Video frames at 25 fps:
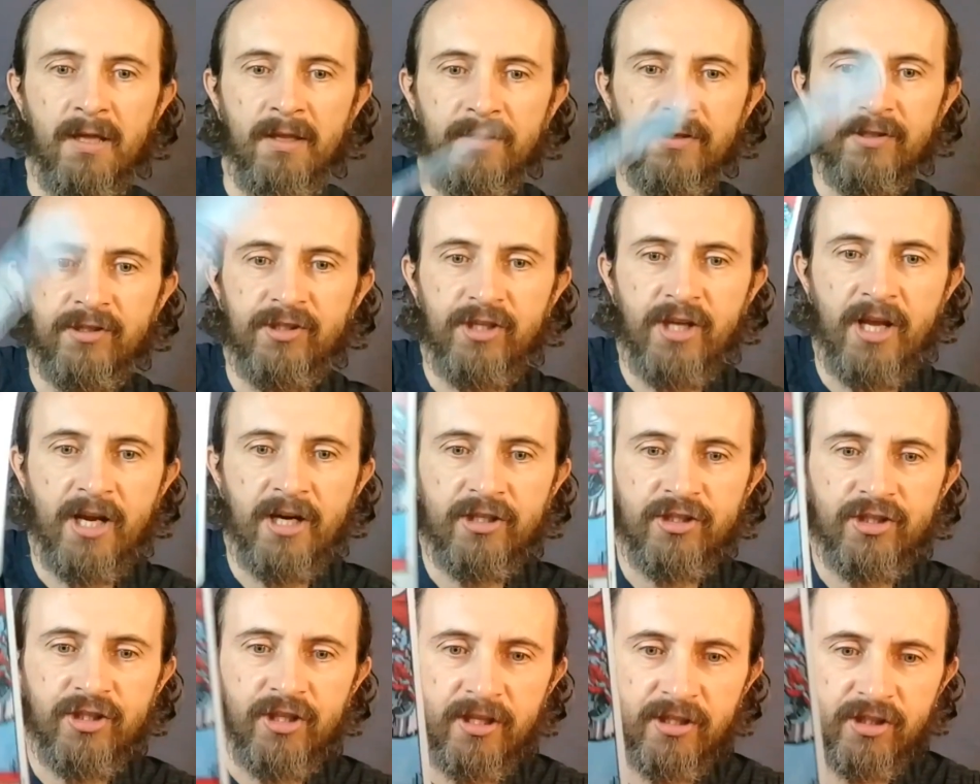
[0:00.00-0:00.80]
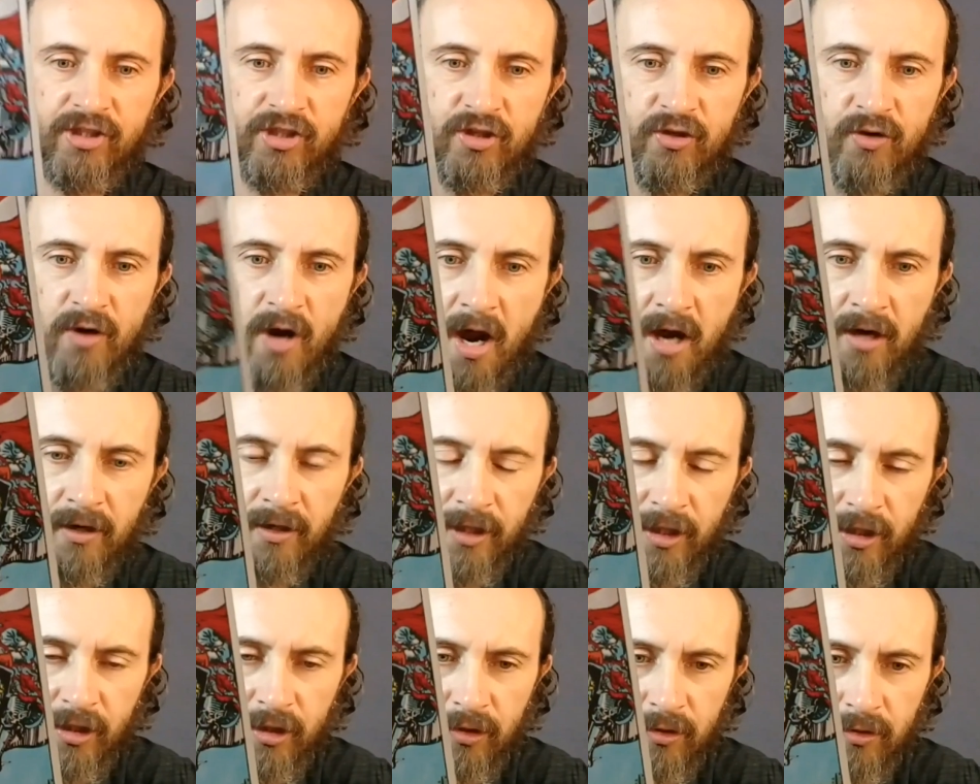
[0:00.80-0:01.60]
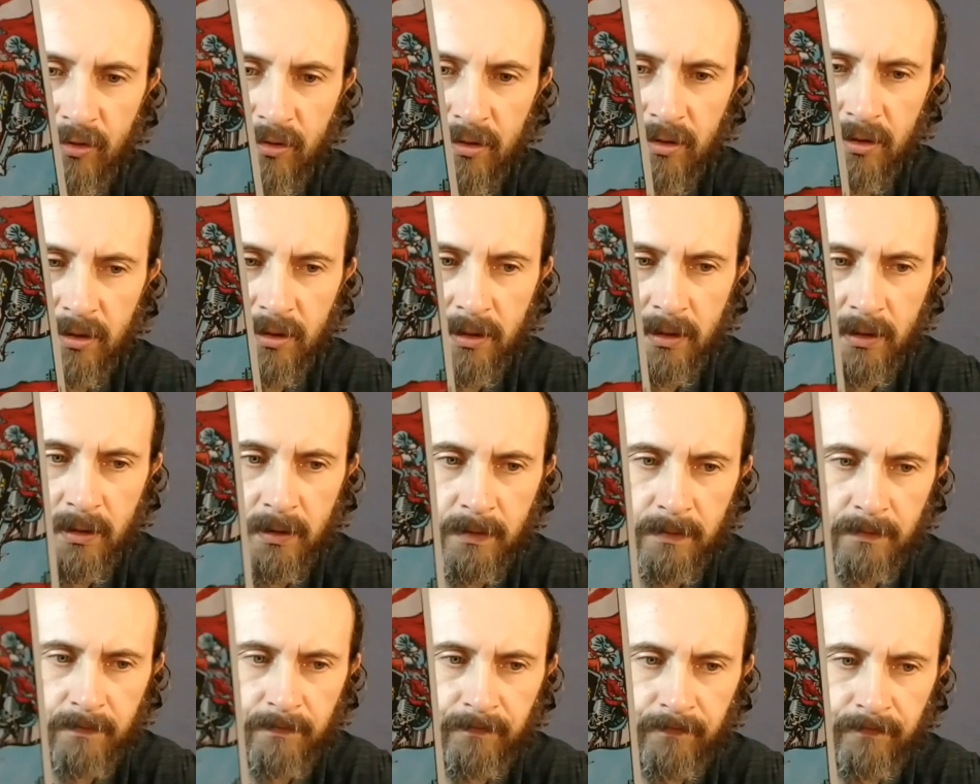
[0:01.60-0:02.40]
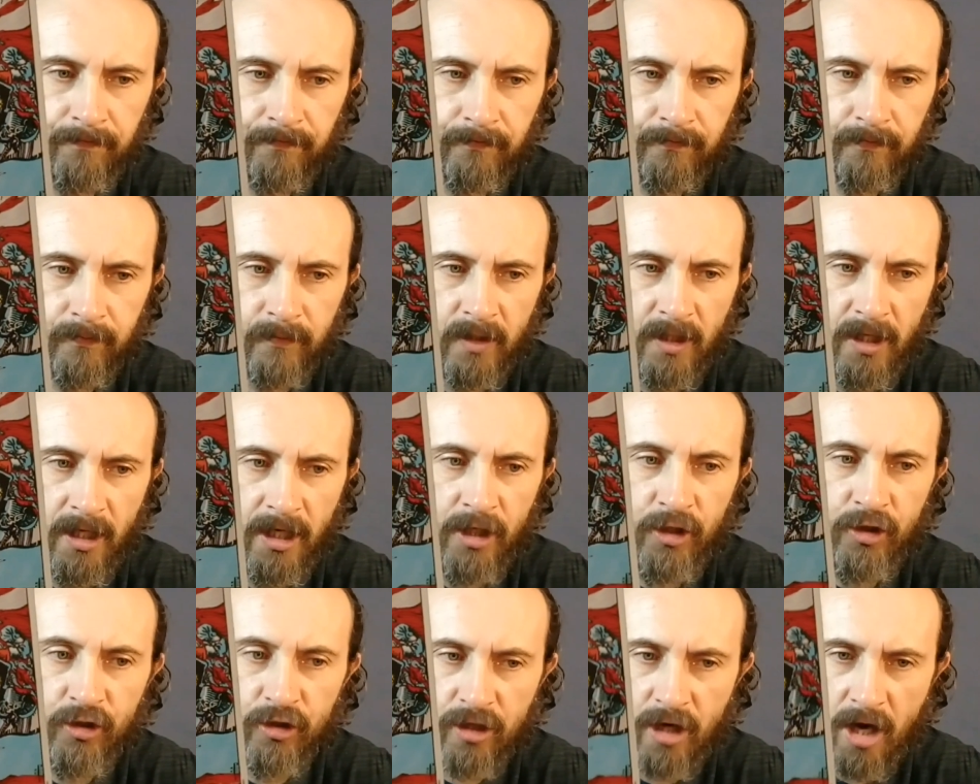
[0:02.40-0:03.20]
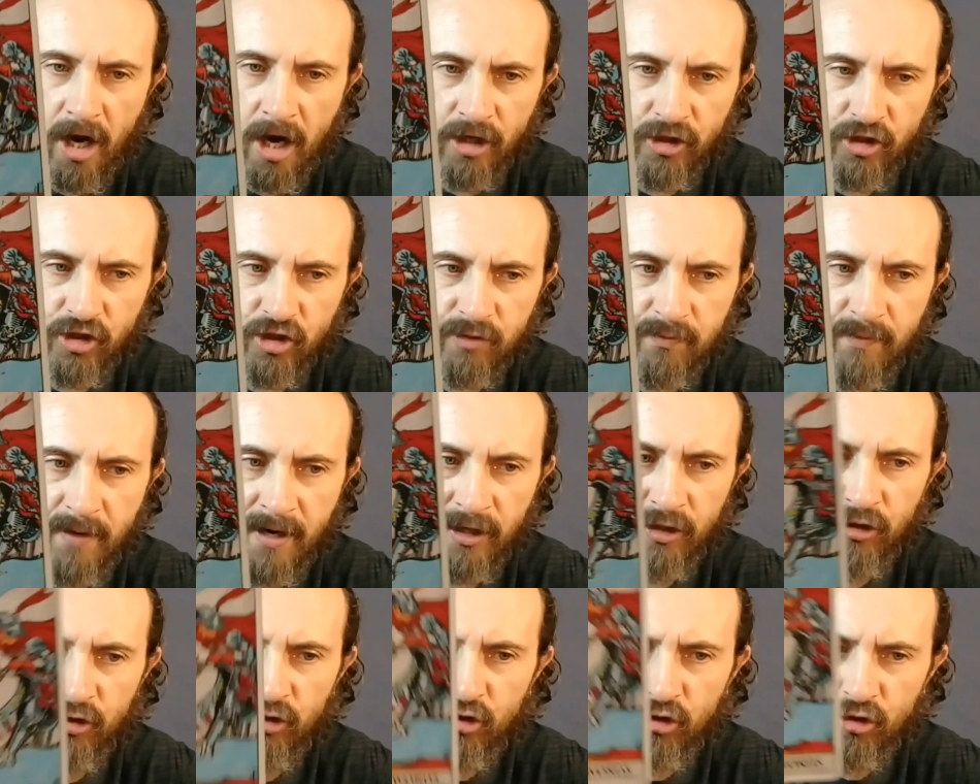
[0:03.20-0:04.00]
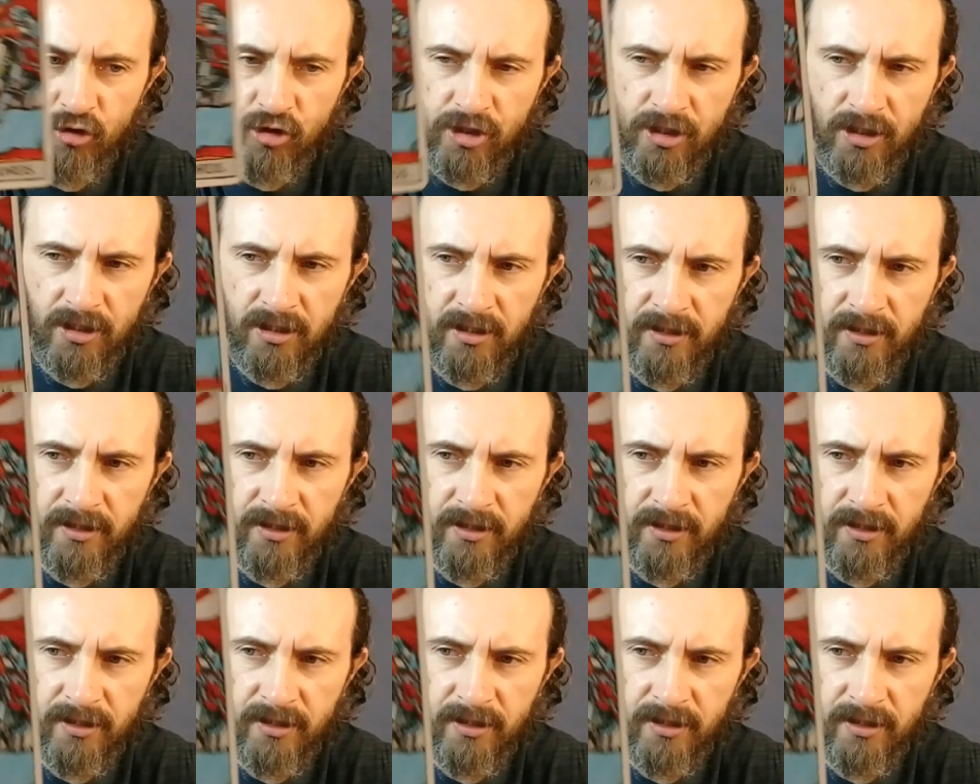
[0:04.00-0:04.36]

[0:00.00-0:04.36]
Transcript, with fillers: This is the energy that's crowning you. In your conscious mind, you do see